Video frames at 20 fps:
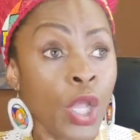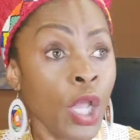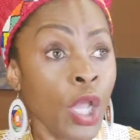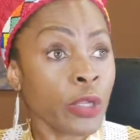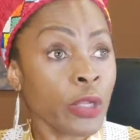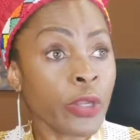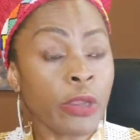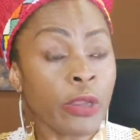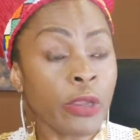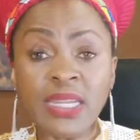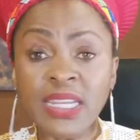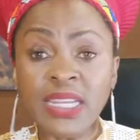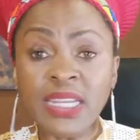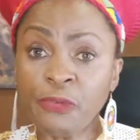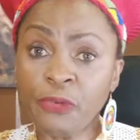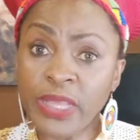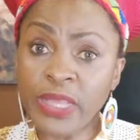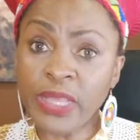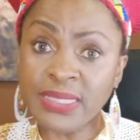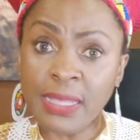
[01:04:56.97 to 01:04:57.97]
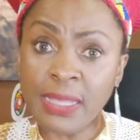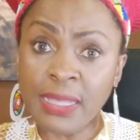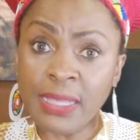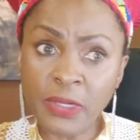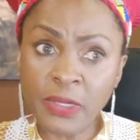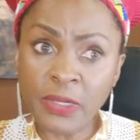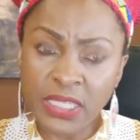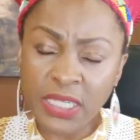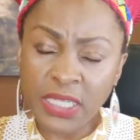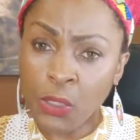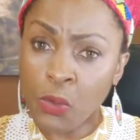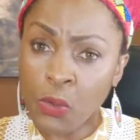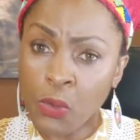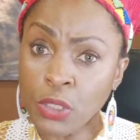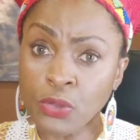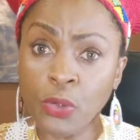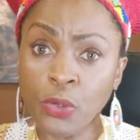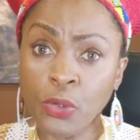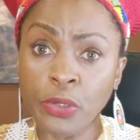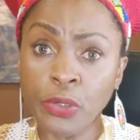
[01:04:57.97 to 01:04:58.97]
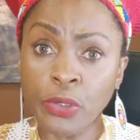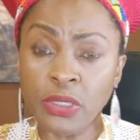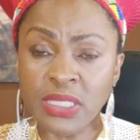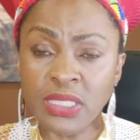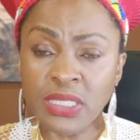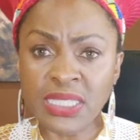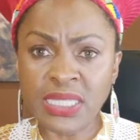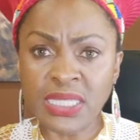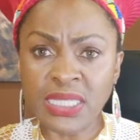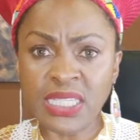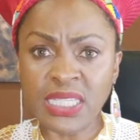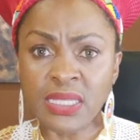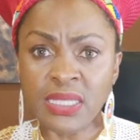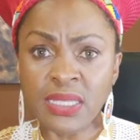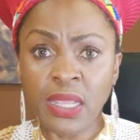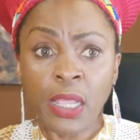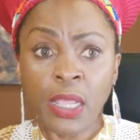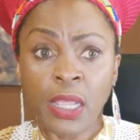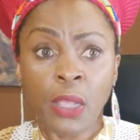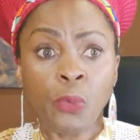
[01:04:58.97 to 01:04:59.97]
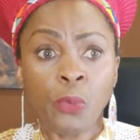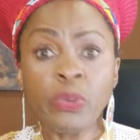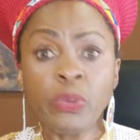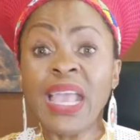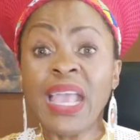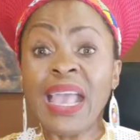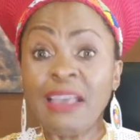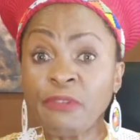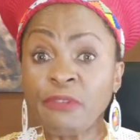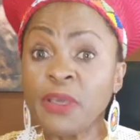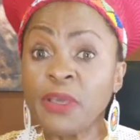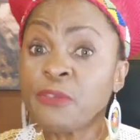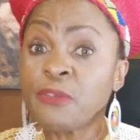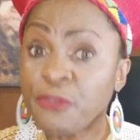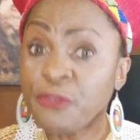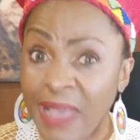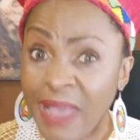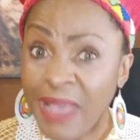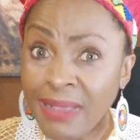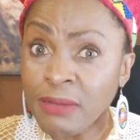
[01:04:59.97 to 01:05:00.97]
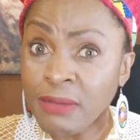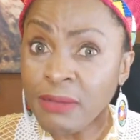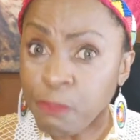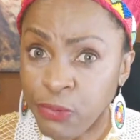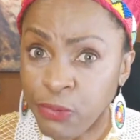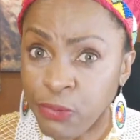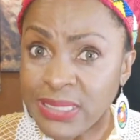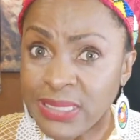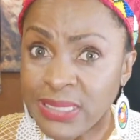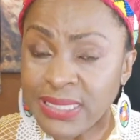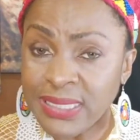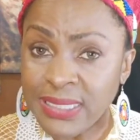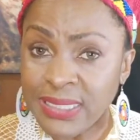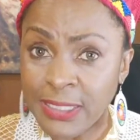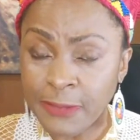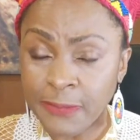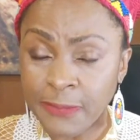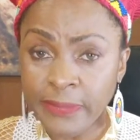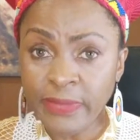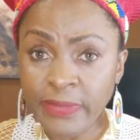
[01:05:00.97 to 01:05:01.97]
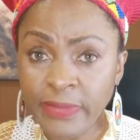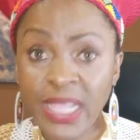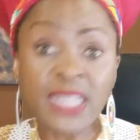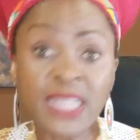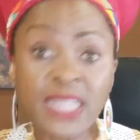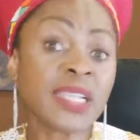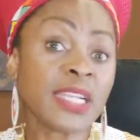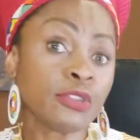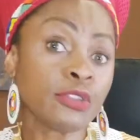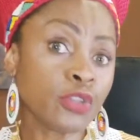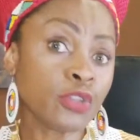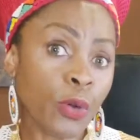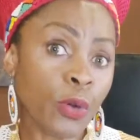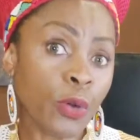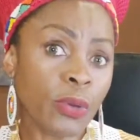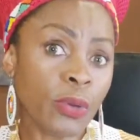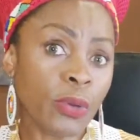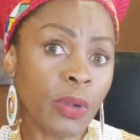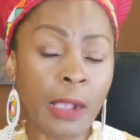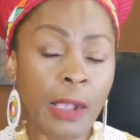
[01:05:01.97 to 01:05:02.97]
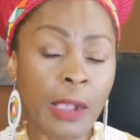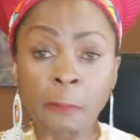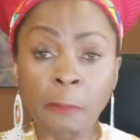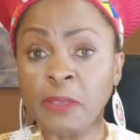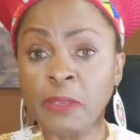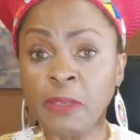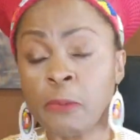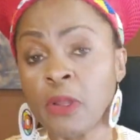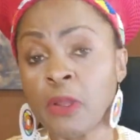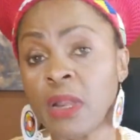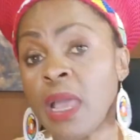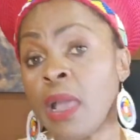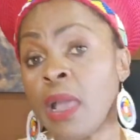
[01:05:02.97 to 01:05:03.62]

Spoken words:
Currently, for example, in Equatorial Guinea, we have a Fang president. As I told you, our people are